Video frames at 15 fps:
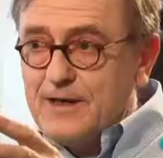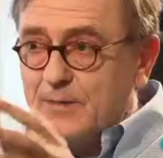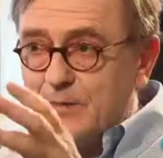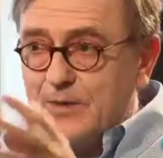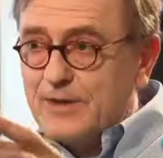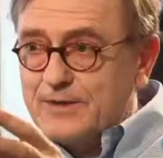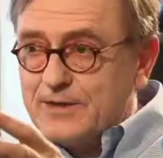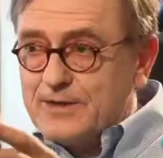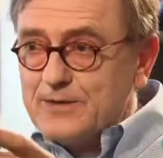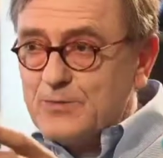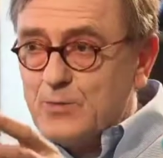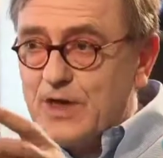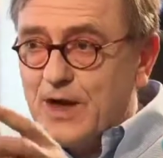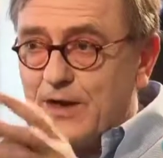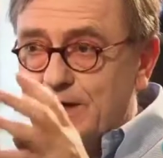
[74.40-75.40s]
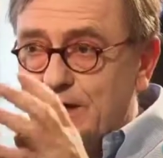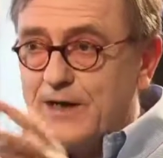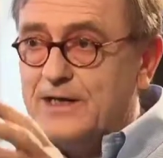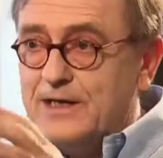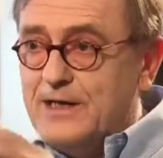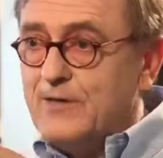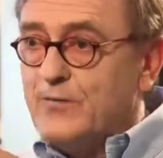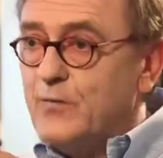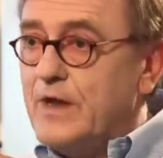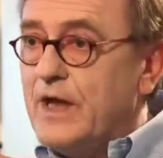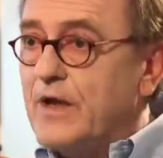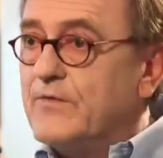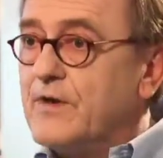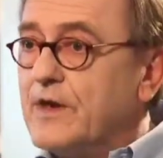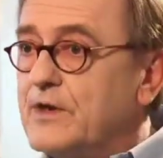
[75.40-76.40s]
in buildings, we are lucky if we
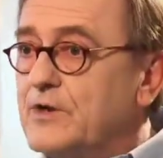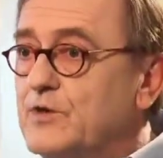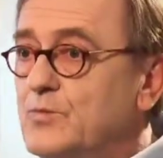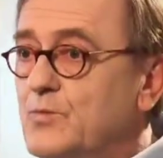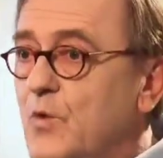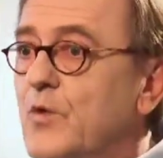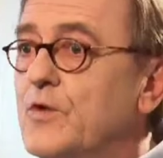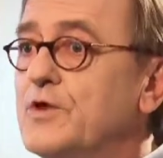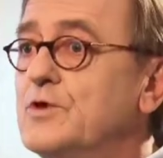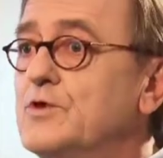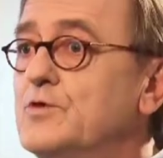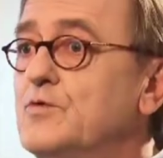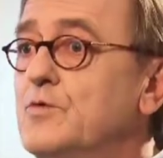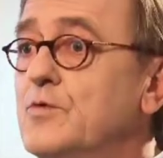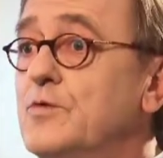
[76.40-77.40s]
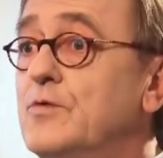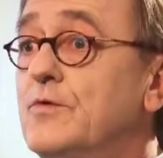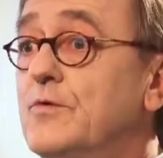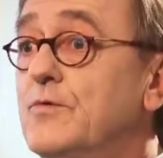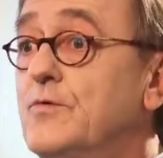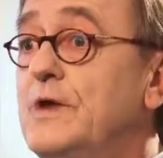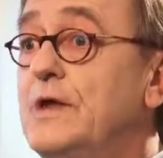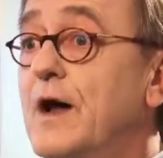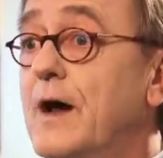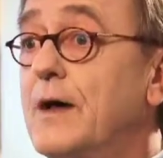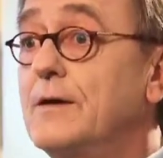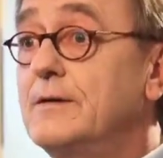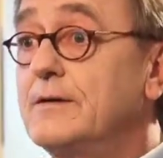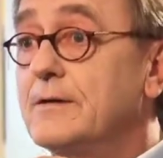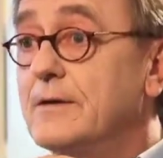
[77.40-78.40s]
ever get more than 200 to
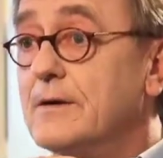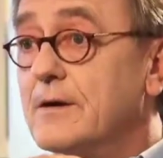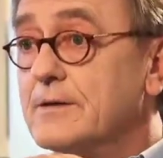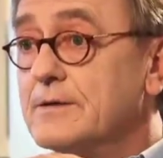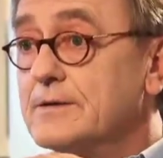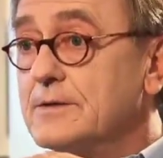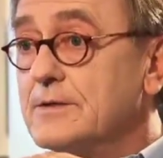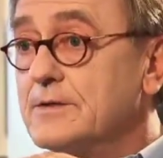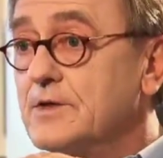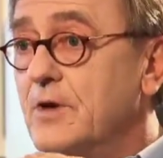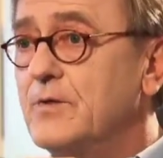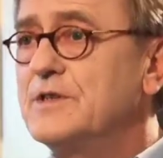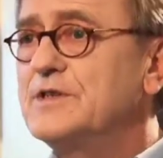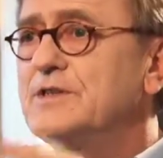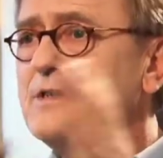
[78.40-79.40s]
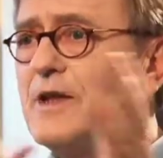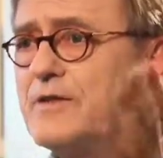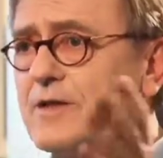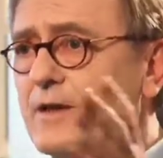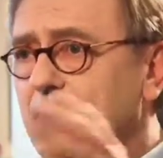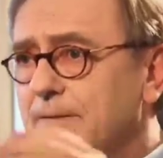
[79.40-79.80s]
300 lux. So it's nothing.